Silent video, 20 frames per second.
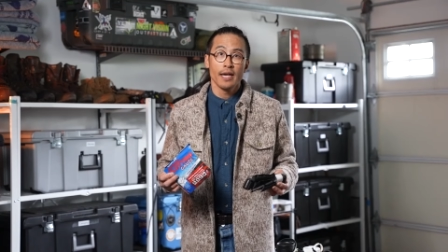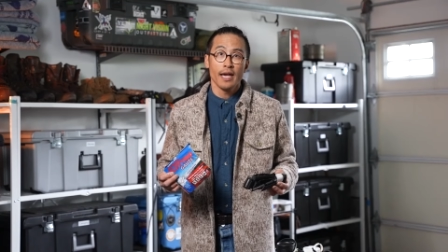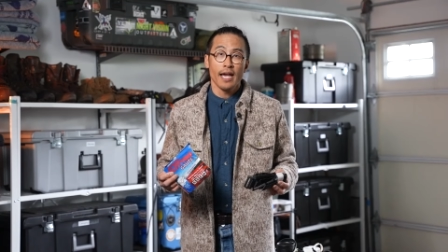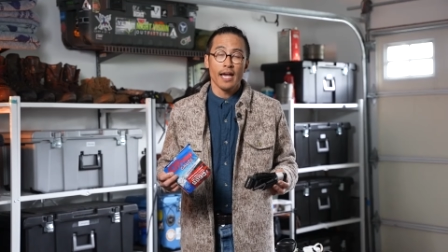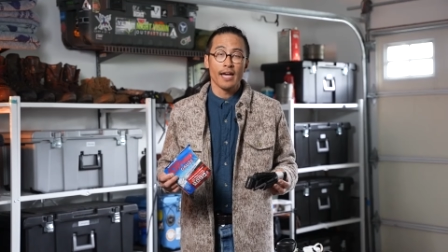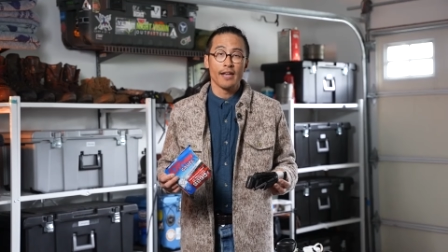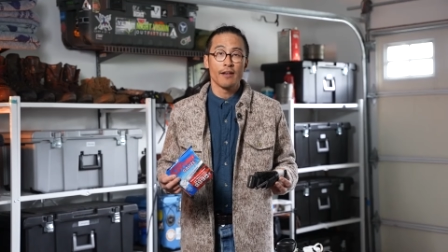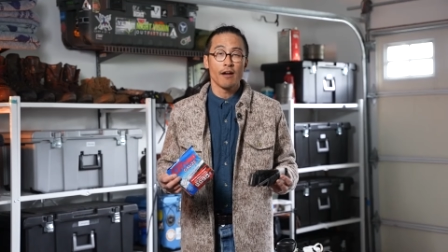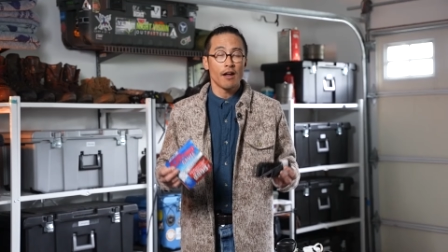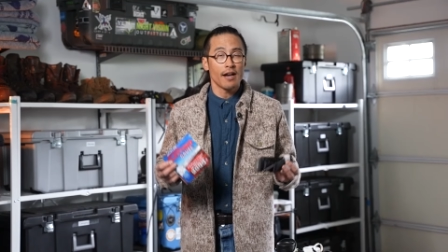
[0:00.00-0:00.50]

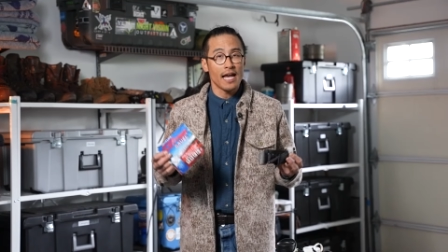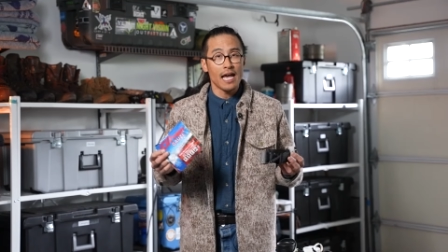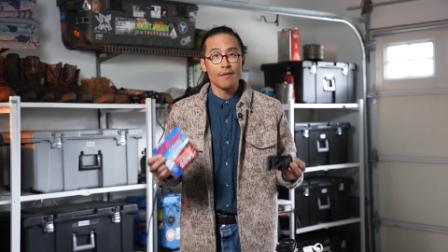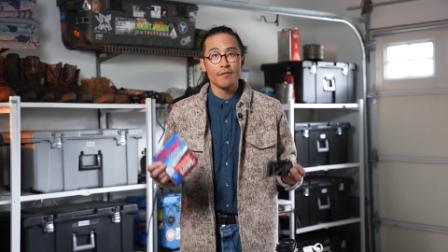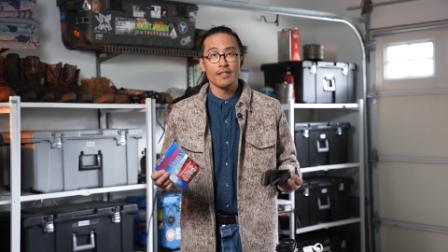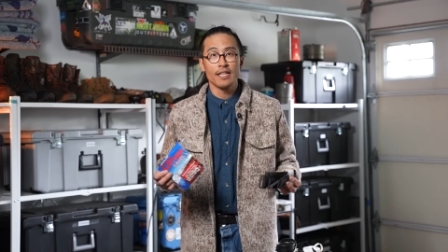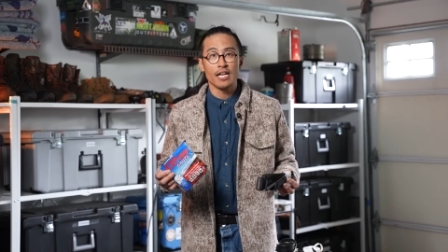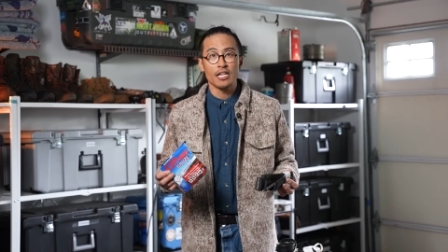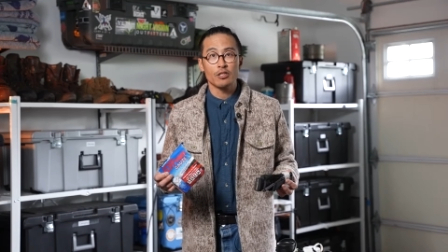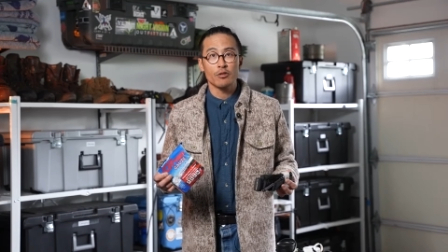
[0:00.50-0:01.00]
and not
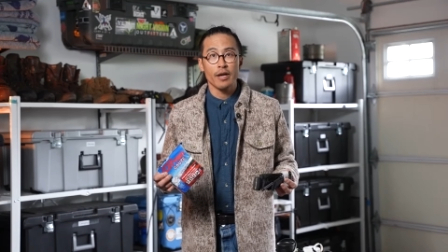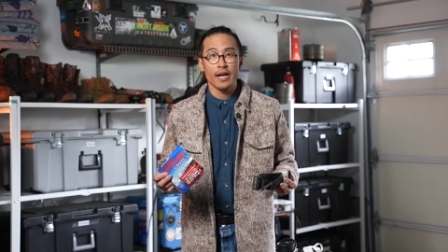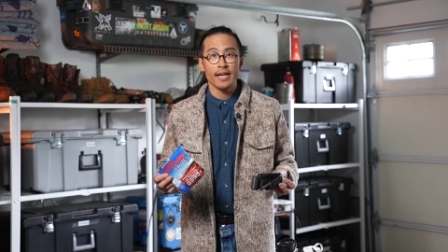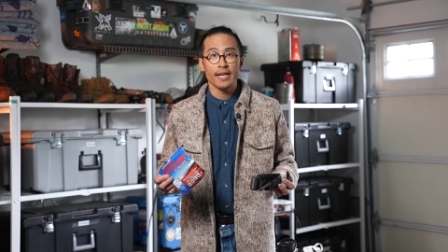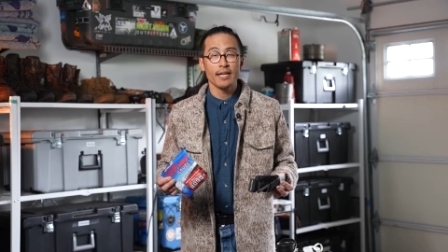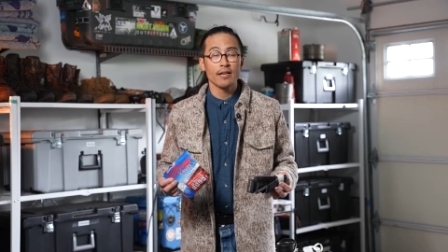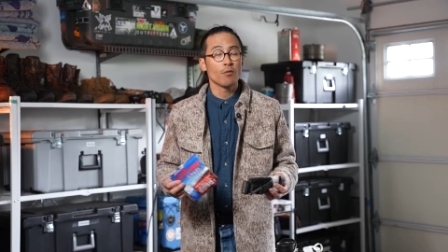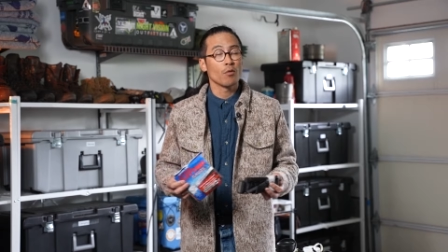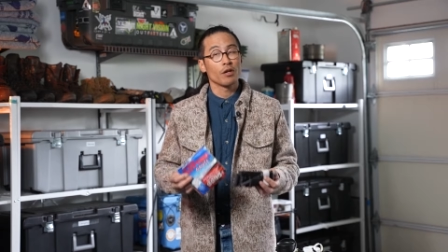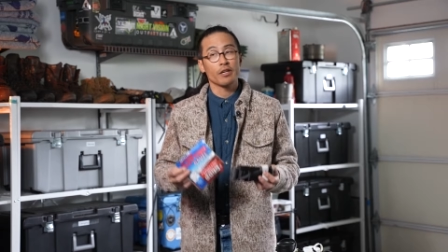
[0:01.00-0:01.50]
having that
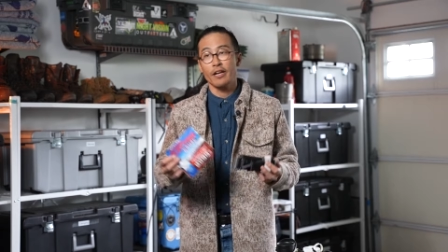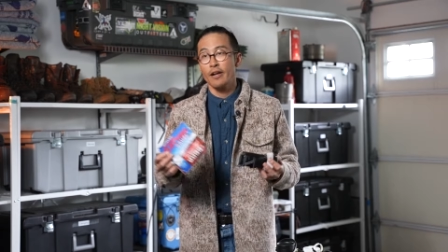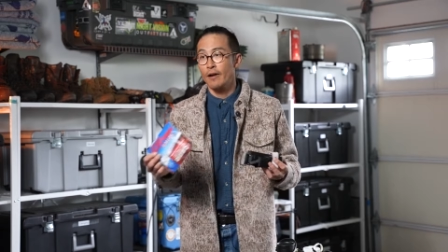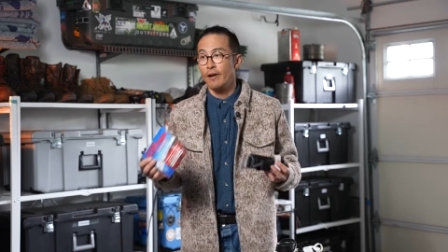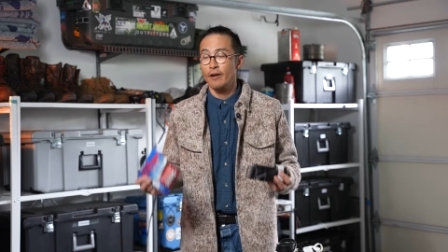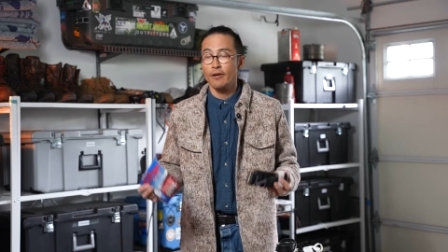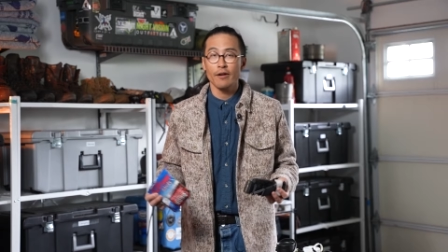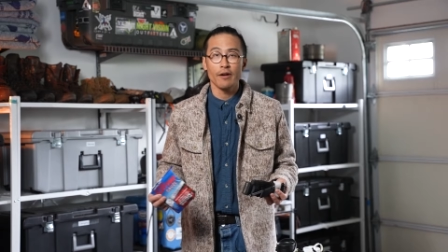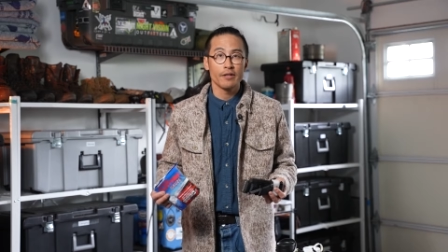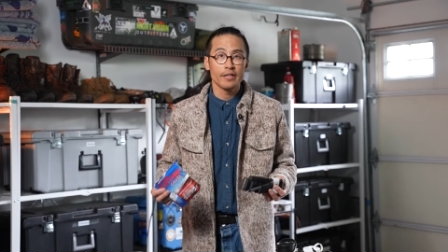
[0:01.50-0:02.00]
training while
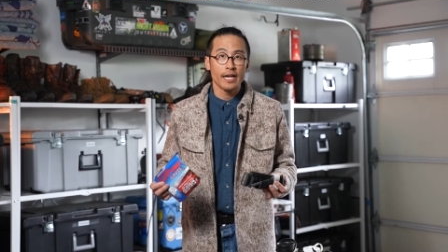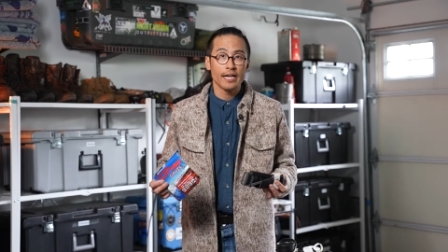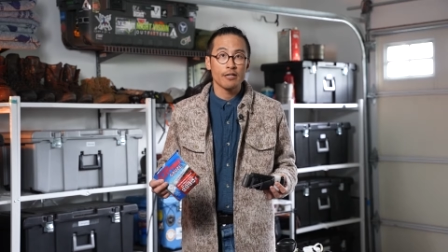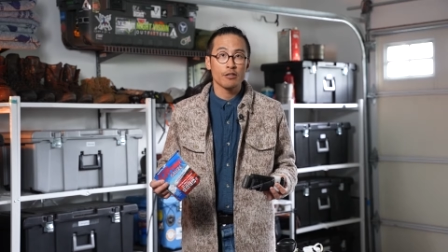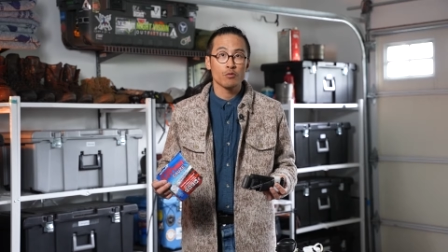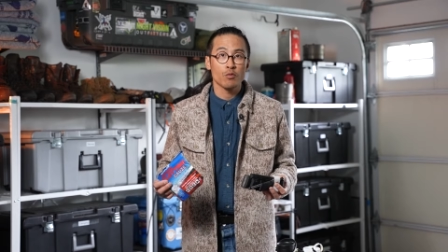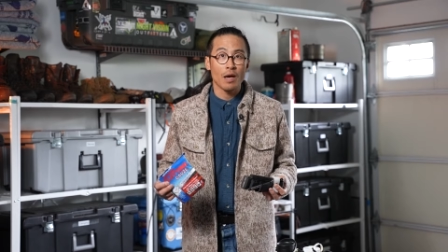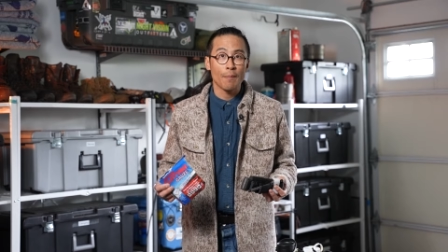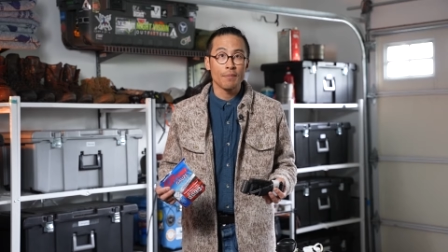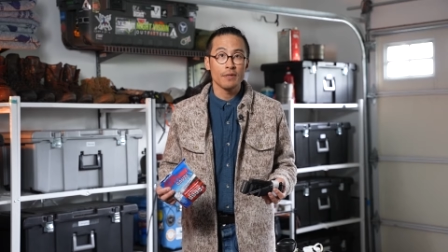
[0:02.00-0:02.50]
carrying around
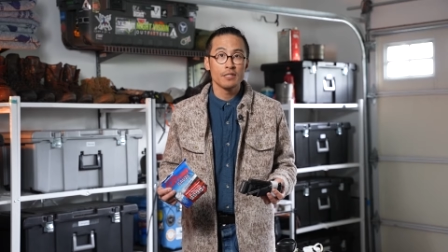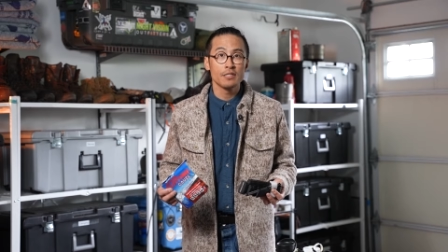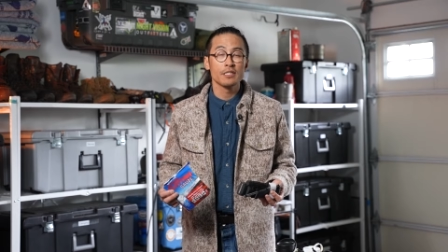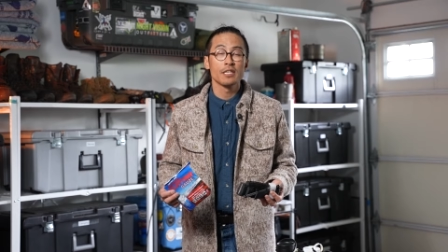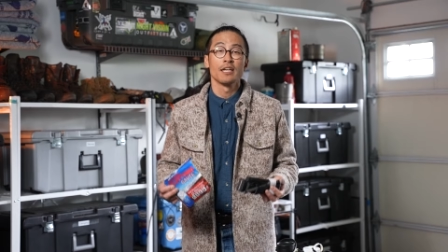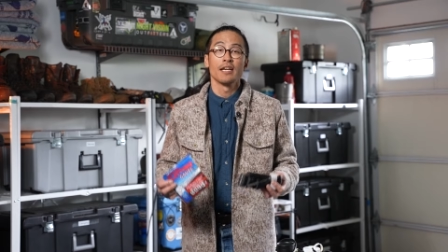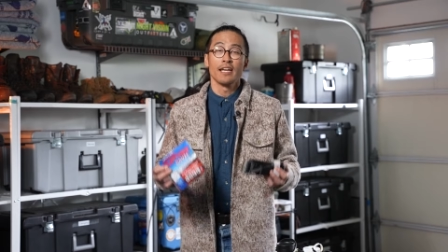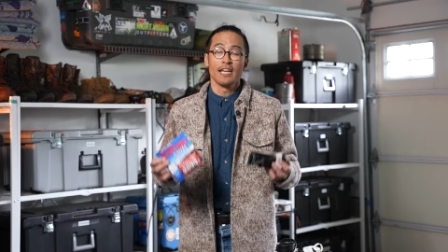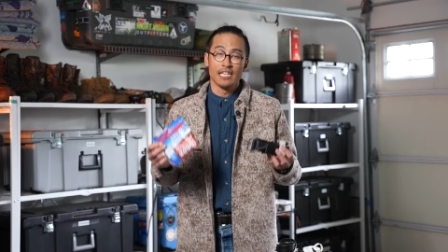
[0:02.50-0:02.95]
dangerous weapons